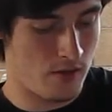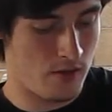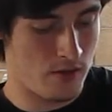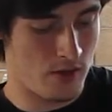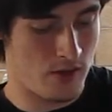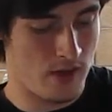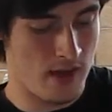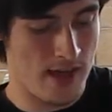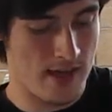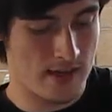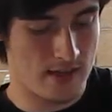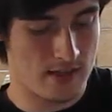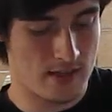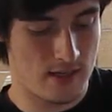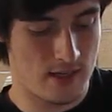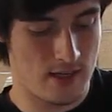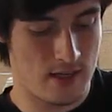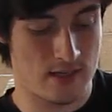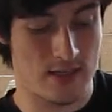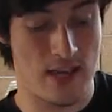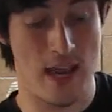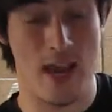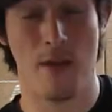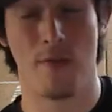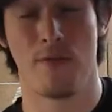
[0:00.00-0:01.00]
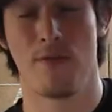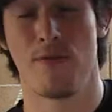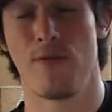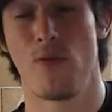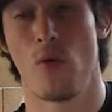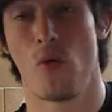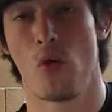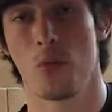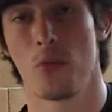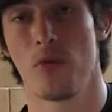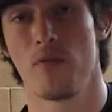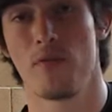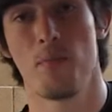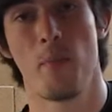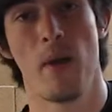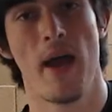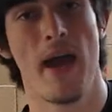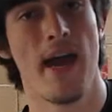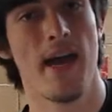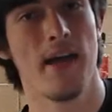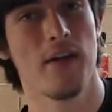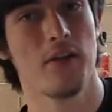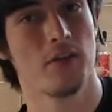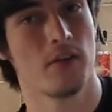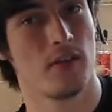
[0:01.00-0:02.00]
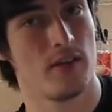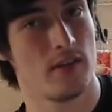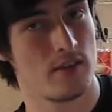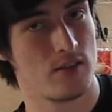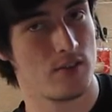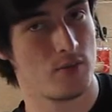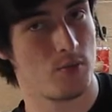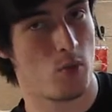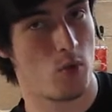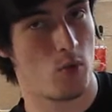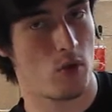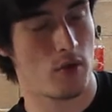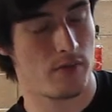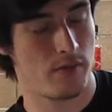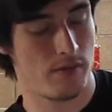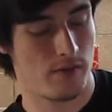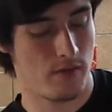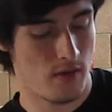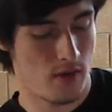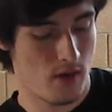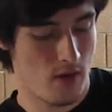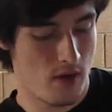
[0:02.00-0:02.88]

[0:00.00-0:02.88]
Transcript: The next is a form of patternless morph.